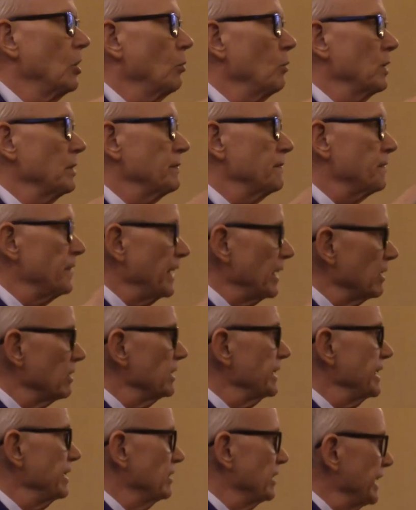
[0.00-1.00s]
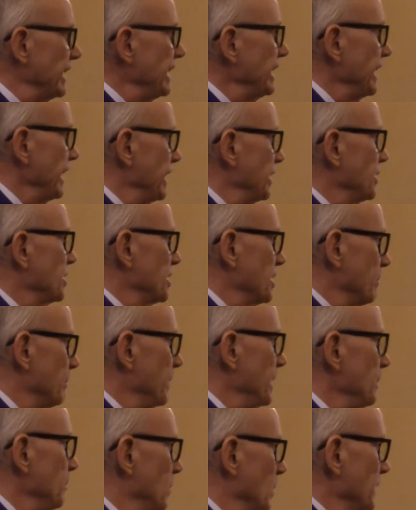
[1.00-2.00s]
were fairly lenient to the
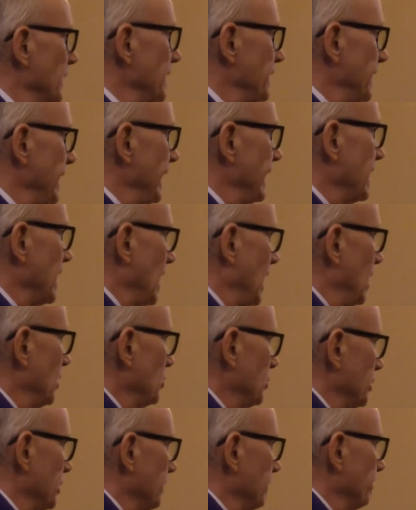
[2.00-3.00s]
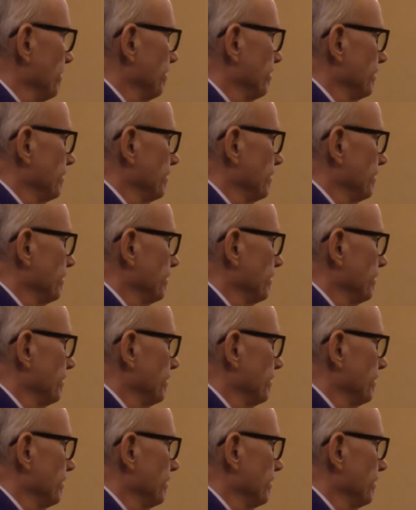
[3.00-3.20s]
people that they conquered.